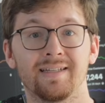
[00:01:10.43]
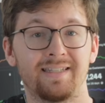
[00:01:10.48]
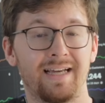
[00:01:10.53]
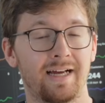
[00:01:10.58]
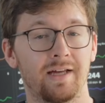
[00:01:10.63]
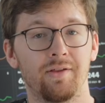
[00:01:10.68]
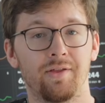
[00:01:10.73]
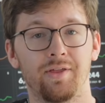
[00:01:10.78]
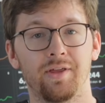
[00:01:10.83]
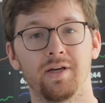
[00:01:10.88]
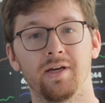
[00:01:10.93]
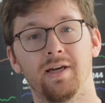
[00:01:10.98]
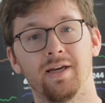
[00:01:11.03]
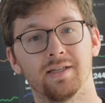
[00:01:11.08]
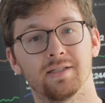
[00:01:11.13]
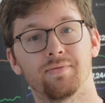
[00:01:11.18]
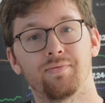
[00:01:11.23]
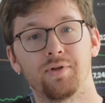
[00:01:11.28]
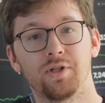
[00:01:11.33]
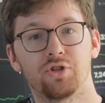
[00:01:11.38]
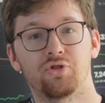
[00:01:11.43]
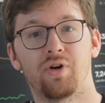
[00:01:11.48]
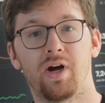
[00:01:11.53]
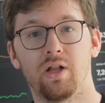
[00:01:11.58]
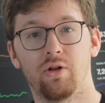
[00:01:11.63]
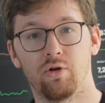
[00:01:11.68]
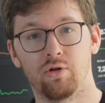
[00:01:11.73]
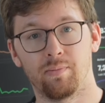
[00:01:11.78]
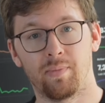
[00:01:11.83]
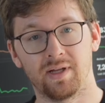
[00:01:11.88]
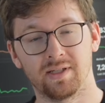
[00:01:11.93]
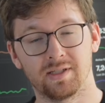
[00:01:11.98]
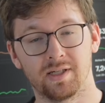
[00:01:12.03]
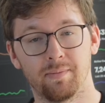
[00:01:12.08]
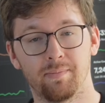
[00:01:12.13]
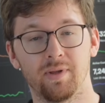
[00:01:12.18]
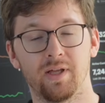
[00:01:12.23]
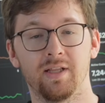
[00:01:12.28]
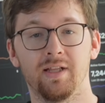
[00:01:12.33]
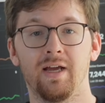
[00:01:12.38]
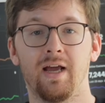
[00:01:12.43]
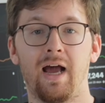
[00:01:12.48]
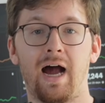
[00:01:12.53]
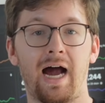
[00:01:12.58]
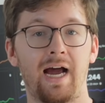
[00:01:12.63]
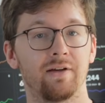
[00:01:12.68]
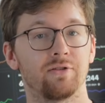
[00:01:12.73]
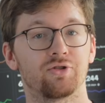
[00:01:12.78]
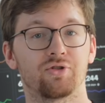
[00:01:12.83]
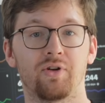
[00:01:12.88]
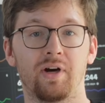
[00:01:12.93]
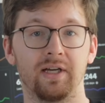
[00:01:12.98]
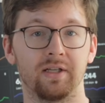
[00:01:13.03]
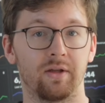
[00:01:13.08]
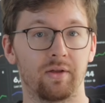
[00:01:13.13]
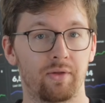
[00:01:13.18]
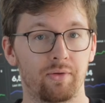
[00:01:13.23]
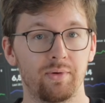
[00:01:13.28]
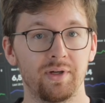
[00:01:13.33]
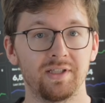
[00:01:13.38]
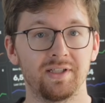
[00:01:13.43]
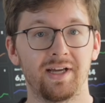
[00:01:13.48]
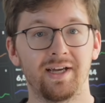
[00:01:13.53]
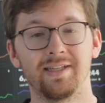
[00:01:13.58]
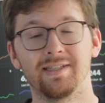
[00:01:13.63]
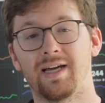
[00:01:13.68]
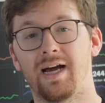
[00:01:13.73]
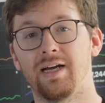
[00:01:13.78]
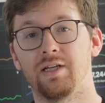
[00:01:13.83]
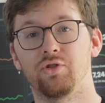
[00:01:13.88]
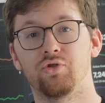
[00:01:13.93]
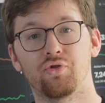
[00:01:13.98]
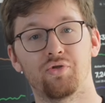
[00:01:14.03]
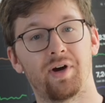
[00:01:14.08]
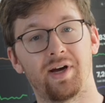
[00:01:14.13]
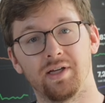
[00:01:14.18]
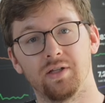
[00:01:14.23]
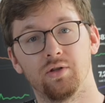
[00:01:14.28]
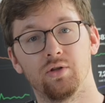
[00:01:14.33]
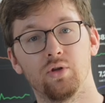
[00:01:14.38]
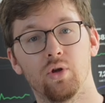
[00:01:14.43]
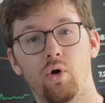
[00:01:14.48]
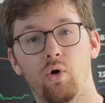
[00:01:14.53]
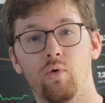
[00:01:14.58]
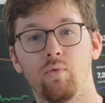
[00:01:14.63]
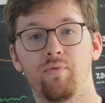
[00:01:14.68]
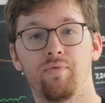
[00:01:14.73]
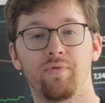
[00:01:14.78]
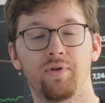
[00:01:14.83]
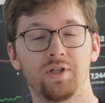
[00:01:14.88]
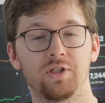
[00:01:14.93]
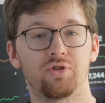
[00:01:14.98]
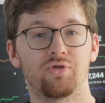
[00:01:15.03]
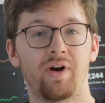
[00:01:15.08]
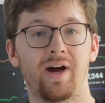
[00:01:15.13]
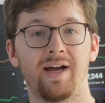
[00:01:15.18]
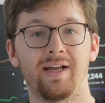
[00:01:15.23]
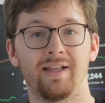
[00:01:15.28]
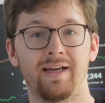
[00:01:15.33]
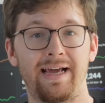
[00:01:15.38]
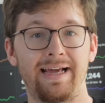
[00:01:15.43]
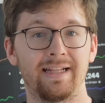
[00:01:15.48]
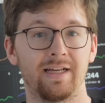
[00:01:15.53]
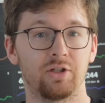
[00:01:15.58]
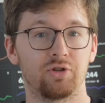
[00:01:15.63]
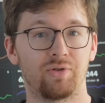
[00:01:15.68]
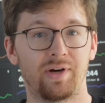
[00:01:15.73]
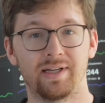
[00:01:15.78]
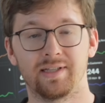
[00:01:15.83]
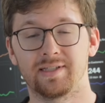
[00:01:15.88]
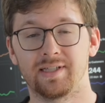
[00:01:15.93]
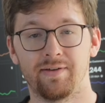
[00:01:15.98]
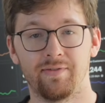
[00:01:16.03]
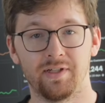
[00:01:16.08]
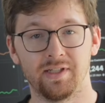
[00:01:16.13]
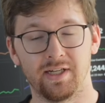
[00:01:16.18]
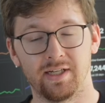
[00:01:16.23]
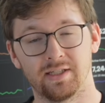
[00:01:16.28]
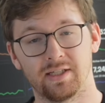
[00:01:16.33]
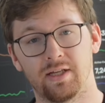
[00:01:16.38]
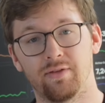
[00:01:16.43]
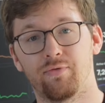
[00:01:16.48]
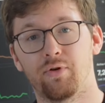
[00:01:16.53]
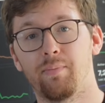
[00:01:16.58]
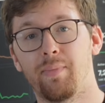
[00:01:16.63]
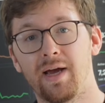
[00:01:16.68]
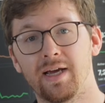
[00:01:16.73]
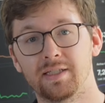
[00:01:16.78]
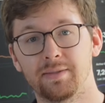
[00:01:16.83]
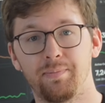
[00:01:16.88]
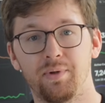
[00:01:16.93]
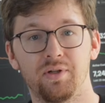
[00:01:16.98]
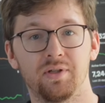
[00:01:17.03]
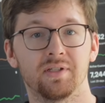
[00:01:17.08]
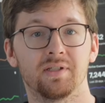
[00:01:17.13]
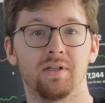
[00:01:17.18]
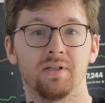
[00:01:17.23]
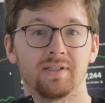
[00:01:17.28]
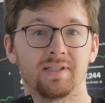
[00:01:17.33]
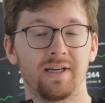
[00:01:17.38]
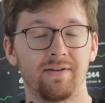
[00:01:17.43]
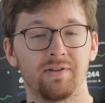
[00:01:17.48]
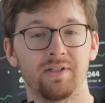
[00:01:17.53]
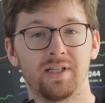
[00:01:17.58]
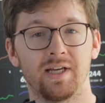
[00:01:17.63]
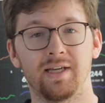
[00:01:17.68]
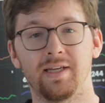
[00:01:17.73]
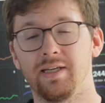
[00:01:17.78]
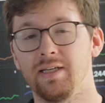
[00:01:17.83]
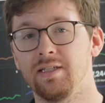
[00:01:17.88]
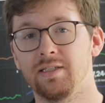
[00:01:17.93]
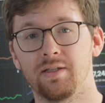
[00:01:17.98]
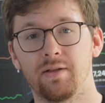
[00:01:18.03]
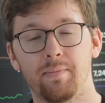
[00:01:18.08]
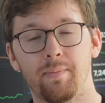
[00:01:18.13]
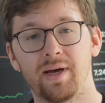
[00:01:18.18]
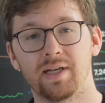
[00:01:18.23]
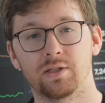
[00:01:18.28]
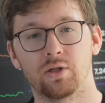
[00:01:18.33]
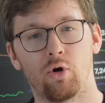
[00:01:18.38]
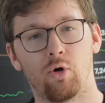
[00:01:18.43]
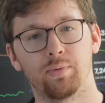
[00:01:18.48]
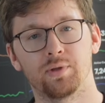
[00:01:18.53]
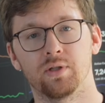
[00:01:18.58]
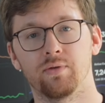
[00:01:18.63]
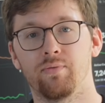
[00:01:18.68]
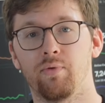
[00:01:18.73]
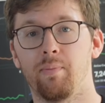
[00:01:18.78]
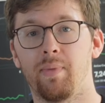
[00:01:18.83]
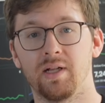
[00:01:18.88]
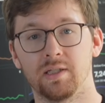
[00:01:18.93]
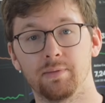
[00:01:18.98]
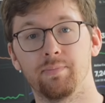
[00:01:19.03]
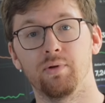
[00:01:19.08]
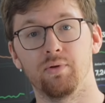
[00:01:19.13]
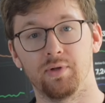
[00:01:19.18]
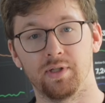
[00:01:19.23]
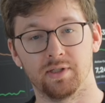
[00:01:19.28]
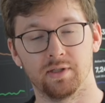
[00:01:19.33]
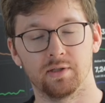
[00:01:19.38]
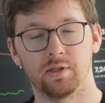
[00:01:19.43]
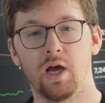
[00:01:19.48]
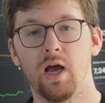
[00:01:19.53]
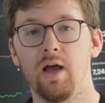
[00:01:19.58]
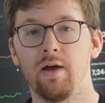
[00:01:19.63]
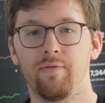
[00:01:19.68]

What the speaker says: Second thing is free trial on monthly plan. I tried 3 days, I tried no free trial, and I tried 7 days. And from my experience, the 7-day is the best option for multiple reasons.